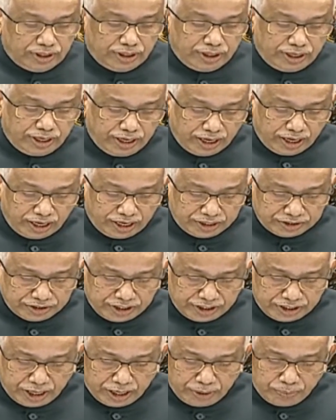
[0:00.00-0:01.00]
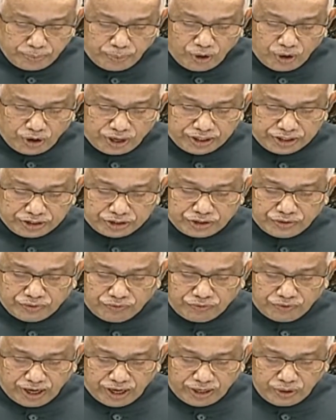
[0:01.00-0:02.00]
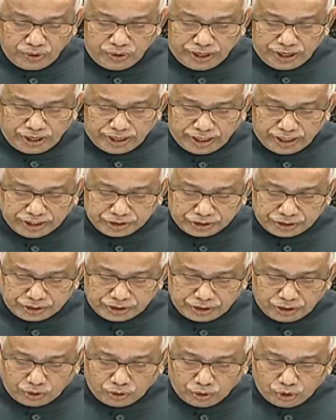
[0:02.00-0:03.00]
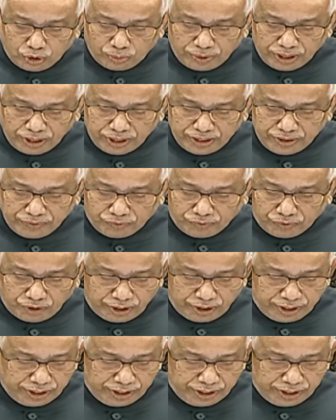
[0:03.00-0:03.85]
Realizing the importance, value attached globally for